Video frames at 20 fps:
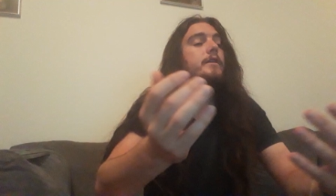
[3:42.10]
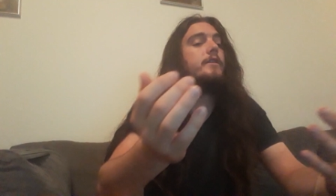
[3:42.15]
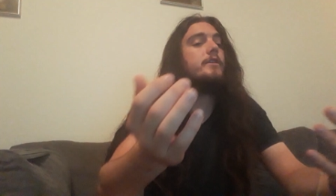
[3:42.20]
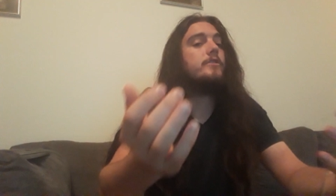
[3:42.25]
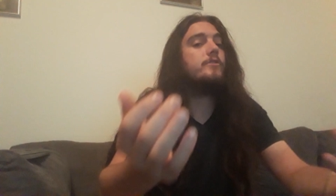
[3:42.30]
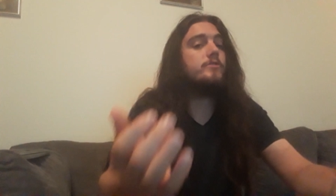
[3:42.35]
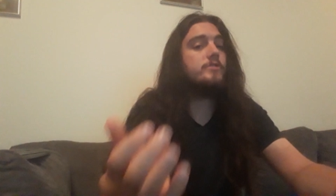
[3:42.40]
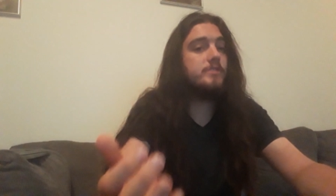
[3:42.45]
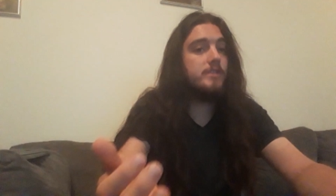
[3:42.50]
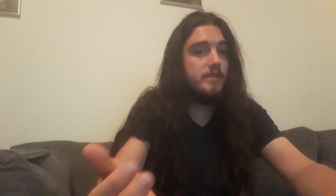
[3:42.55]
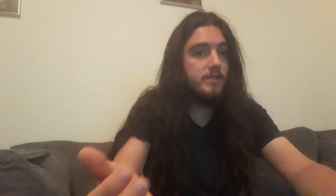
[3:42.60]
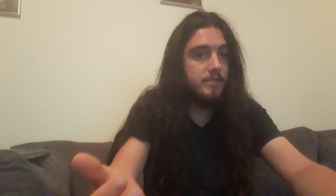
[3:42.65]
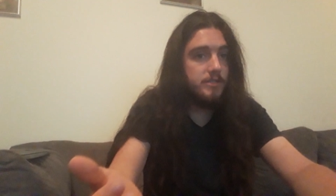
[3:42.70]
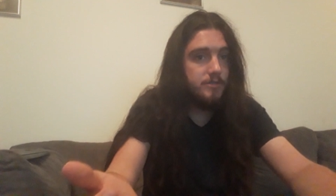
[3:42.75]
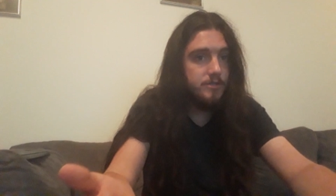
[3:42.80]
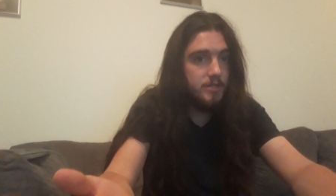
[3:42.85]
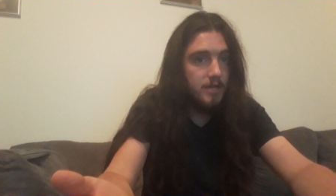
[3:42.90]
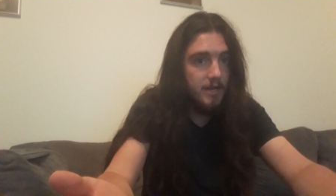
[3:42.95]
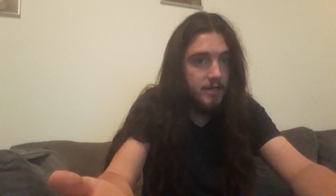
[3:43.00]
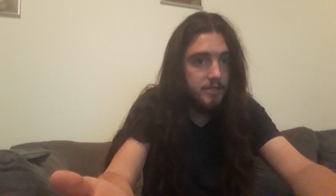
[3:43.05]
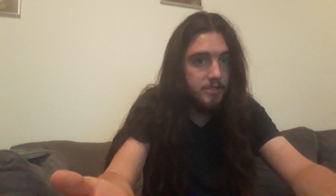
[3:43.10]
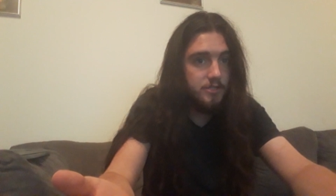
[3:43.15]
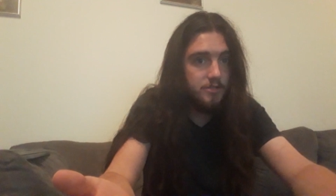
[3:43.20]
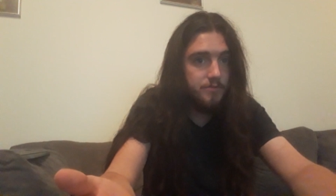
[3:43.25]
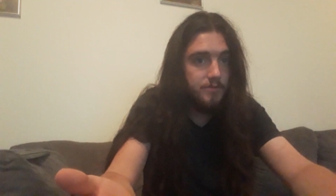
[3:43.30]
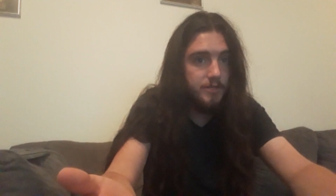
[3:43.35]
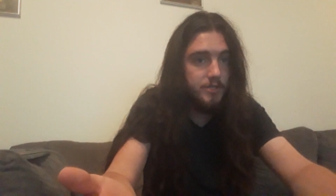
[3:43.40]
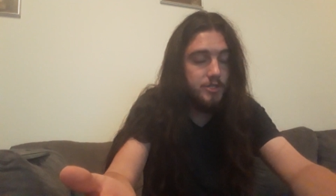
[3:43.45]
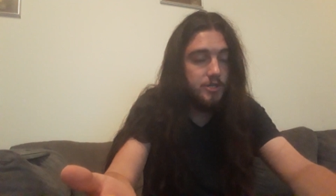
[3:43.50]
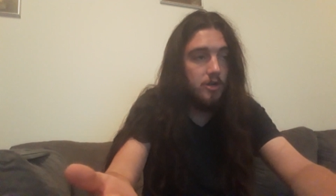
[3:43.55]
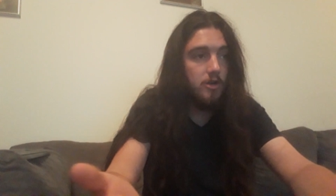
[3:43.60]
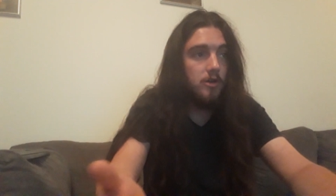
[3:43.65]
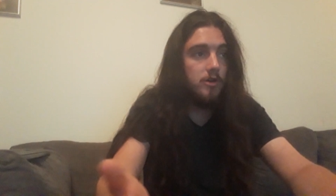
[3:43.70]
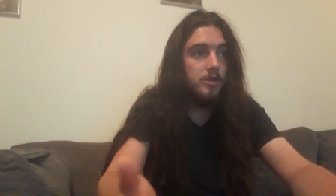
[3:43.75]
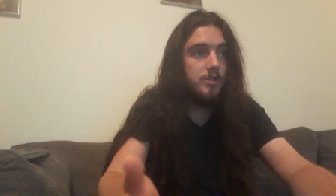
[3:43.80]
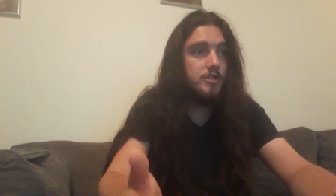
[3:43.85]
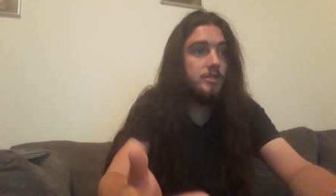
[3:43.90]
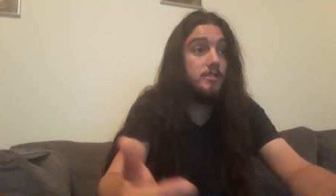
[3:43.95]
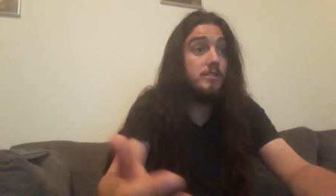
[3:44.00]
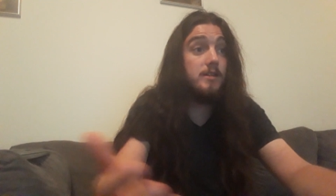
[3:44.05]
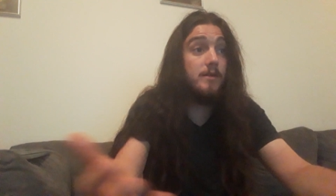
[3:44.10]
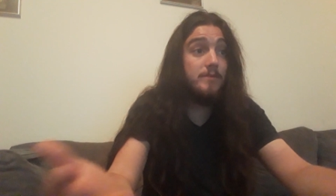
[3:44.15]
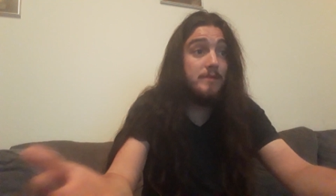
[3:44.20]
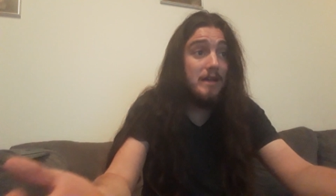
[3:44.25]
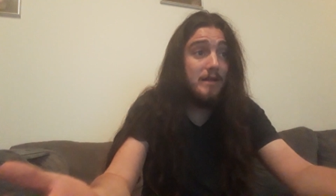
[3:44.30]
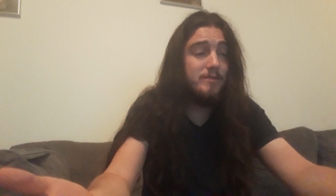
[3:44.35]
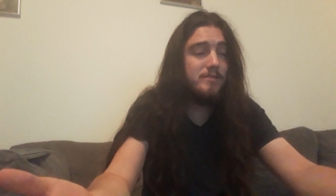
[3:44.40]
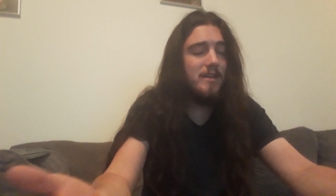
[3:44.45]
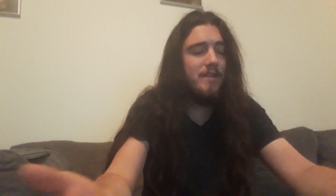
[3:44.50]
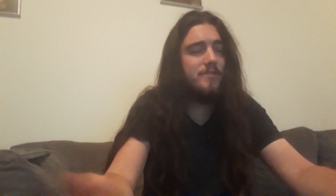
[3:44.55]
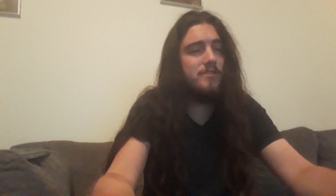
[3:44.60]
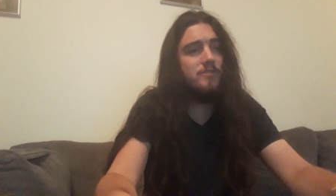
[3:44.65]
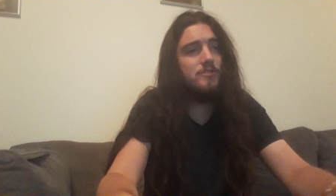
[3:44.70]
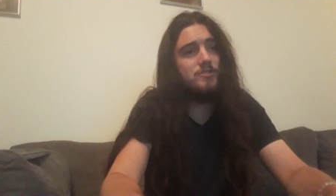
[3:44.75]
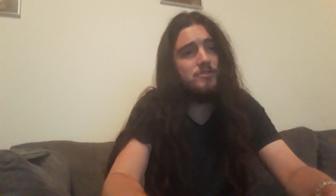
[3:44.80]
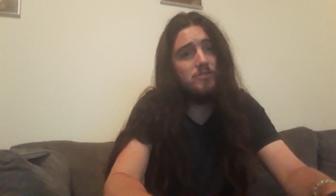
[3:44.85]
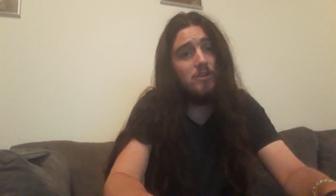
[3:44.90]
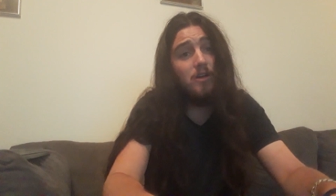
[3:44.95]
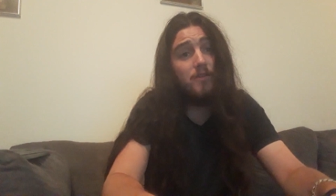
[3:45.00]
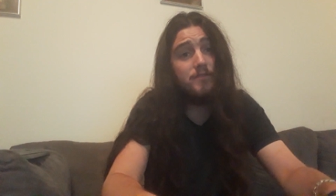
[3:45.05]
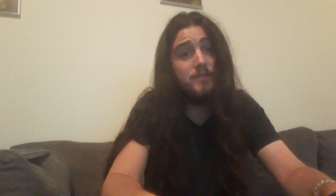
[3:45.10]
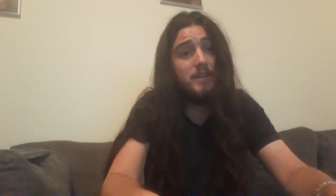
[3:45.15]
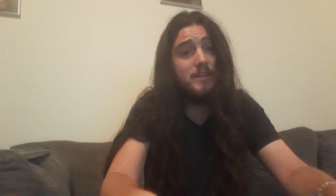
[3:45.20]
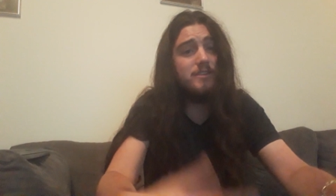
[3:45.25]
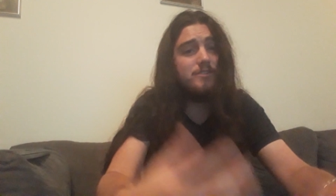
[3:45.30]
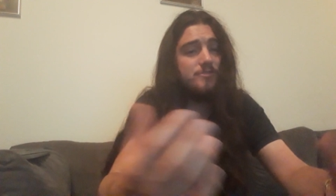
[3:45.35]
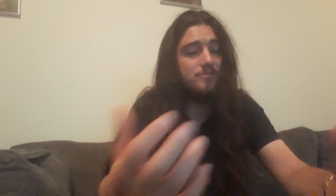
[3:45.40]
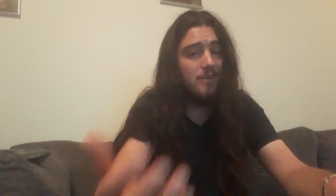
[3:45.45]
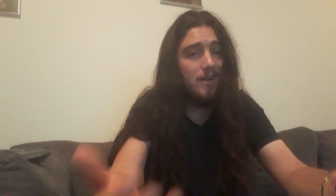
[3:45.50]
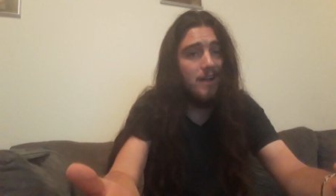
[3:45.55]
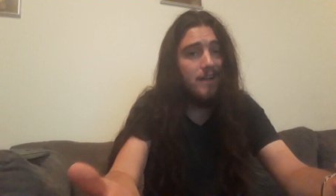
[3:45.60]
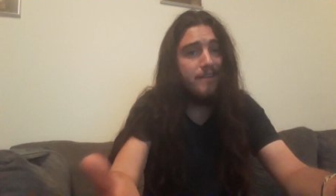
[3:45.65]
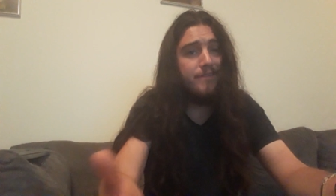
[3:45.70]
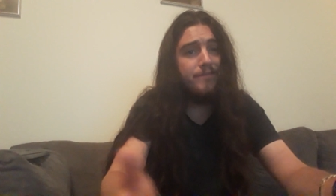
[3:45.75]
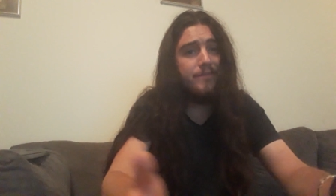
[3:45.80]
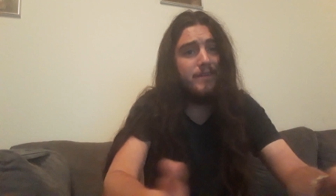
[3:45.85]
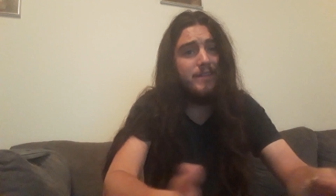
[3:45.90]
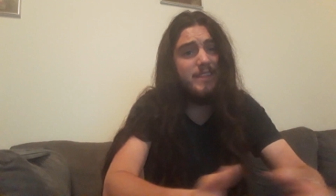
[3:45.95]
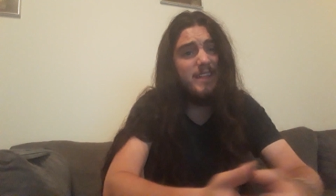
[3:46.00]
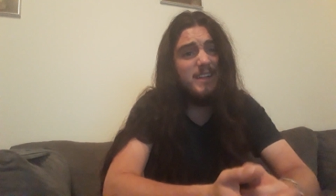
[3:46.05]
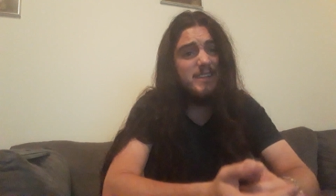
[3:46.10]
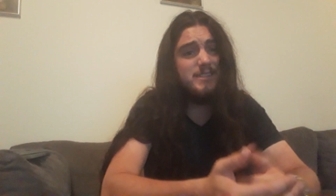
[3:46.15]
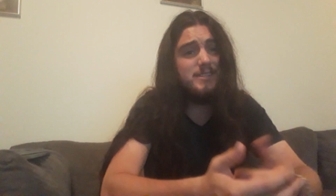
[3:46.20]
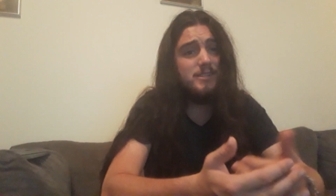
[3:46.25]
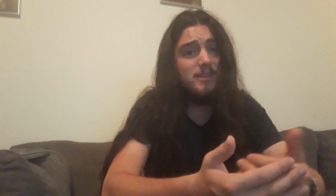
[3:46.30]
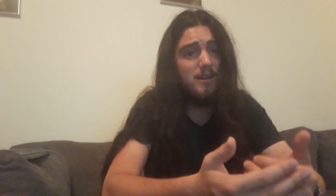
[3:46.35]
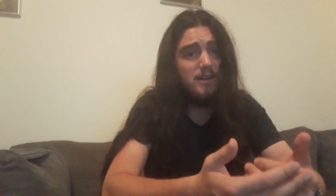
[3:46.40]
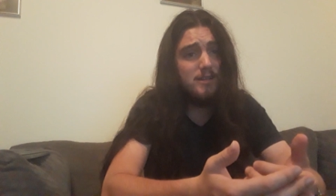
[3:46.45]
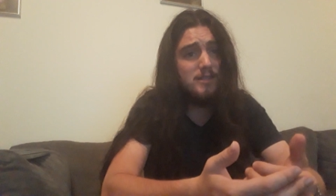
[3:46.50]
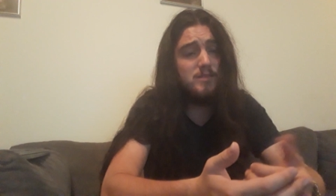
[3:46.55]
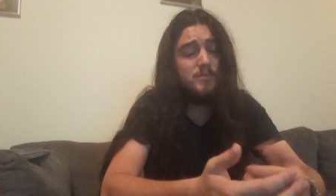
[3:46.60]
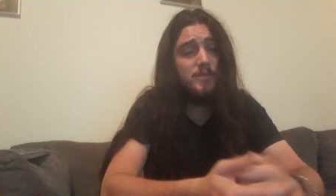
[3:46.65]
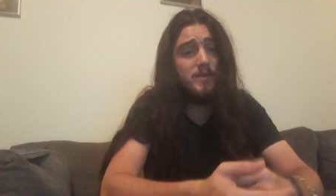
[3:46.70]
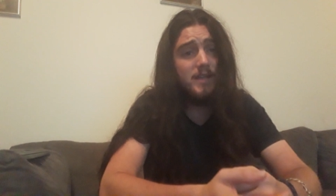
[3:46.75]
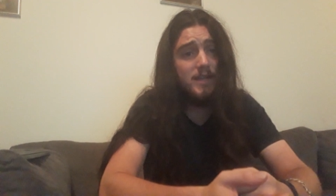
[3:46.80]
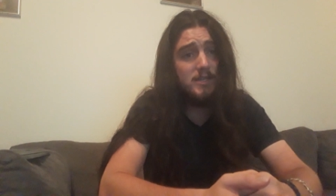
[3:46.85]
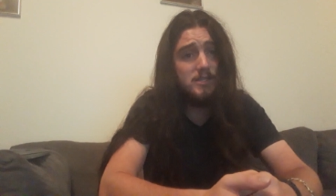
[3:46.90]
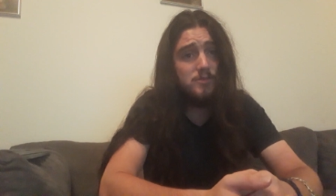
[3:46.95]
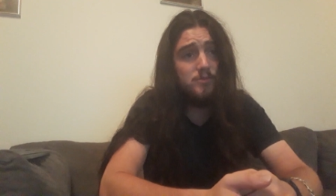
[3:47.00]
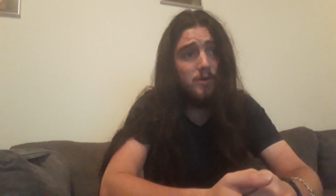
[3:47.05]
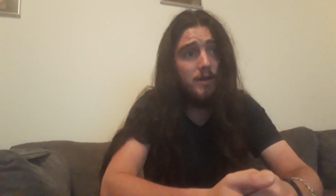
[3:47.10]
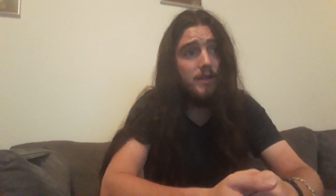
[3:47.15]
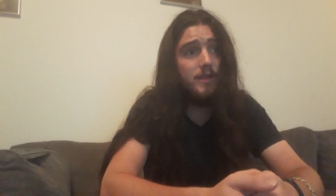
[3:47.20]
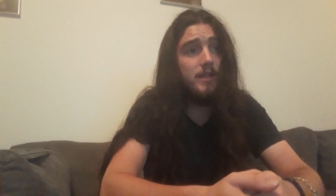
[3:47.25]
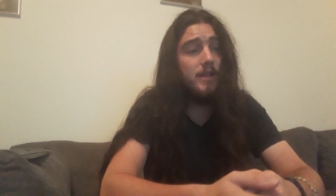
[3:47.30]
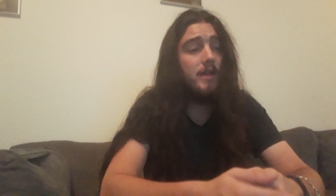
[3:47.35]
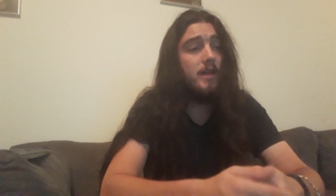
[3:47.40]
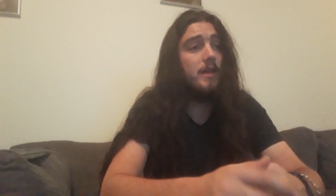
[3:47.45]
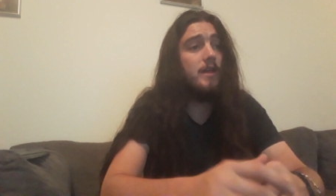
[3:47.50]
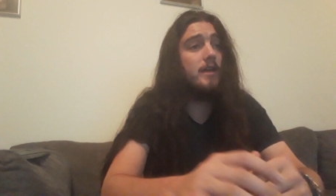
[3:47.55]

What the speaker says: Use it as a chance to recharge. Sometimes you have to use your off day to drive, and that sucks. But guess what?